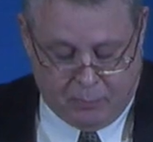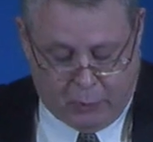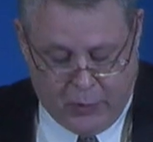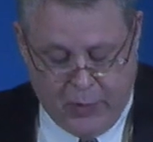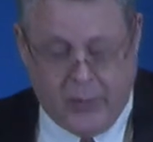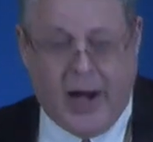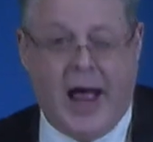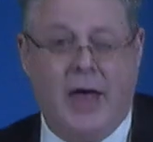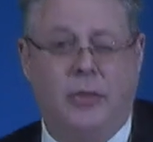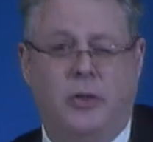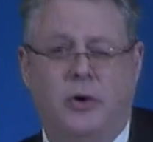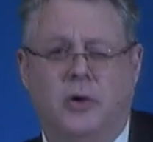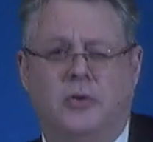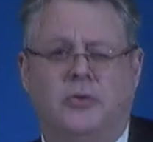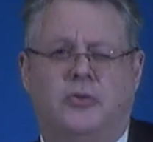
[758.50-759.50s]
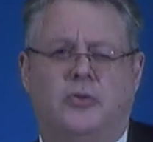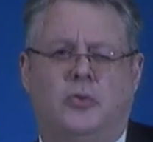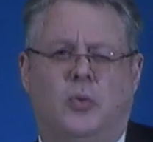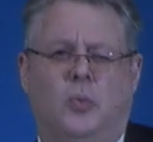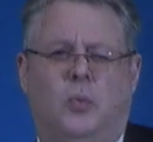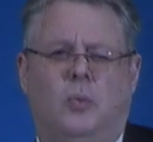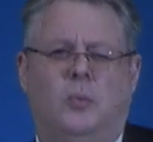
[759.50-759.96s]
pre wrathers
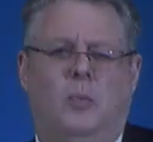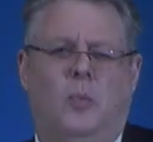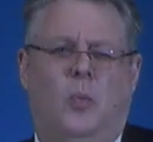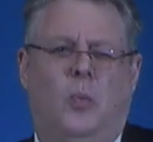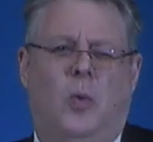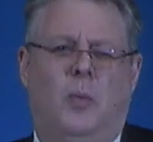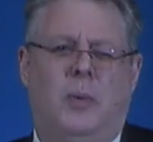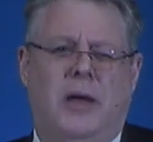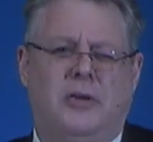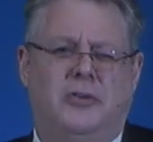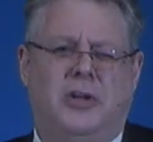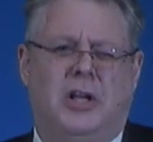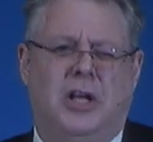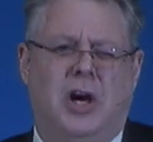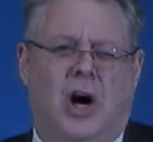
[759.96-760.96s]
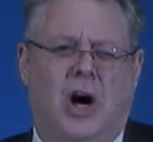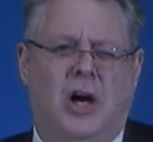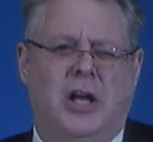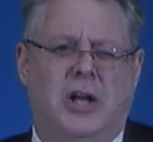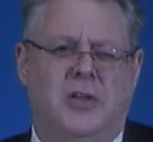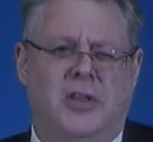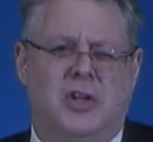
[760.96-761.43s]
will basically
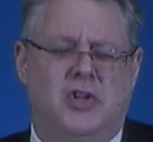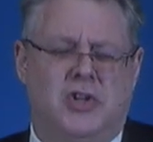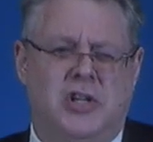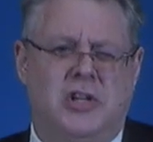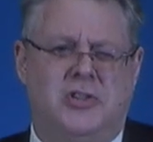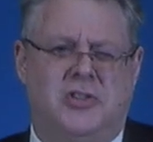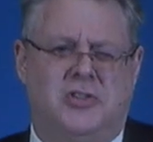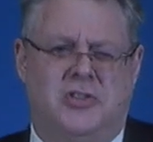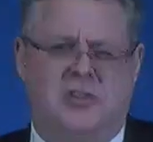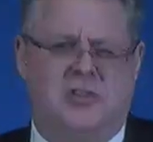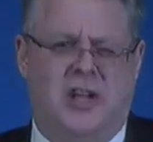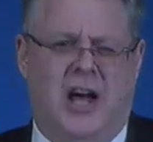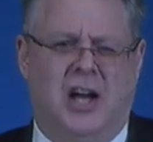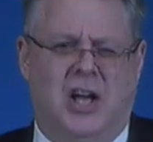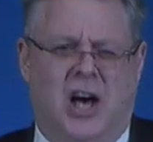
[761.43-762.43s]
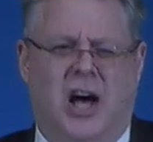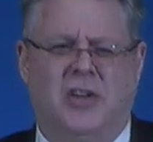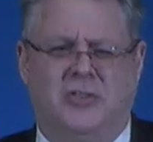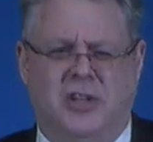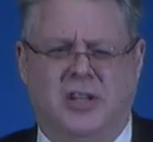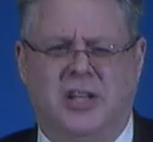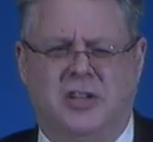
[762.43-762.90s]
argue that Jesus is not
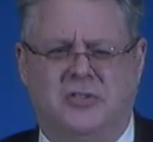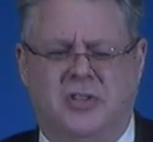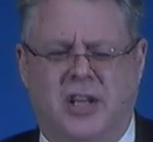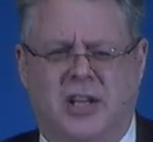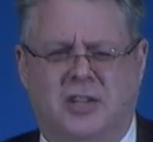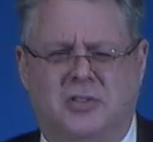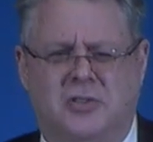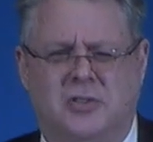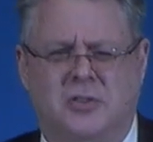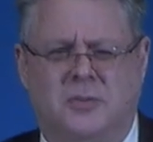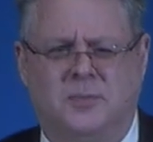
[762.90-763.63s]
causing these things.